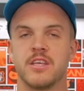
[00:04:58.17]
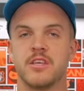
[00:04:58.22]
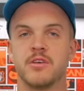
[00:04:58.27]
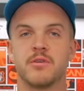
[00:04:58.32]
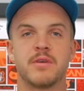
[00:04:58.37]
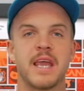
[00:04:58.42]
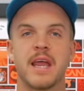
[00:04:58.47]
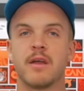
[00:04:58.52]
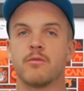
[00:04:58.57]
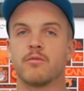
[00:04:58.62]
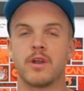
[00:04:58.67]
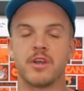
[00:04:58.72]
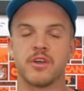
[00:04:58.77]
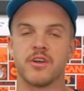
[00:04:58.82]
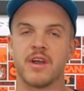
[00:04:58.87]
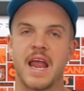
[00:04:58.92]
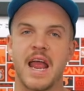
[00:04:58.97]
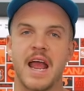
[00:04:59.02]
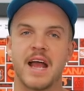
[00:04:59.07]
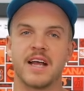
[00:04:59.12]
You can't run your
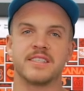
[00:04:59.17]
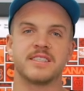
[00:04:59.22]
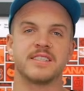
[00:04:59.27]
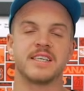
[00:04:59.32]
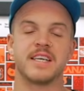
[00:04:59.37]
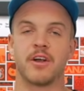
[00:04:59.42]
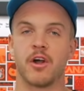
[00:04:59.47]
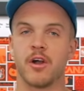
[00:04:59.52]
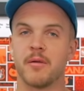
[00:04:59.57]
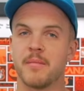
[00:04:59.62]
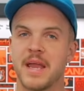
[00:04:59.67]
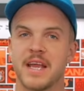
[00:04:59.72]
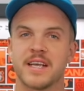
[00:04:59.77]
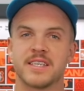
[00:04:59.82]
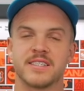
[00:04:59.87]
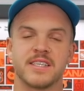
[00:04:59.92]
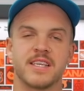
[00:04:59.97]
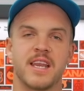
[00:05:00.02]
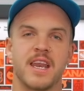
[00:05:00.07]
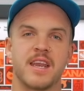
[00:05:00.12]
ads in our
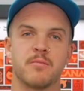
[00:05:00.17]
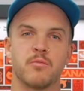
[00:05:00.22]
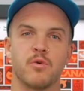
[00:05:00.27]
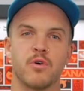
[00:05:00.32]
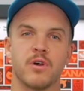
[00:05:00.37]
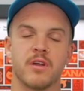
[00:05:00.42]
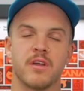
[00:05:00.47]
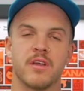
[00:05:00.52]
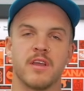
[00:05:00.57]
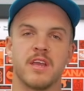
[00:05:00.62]
magazine anymore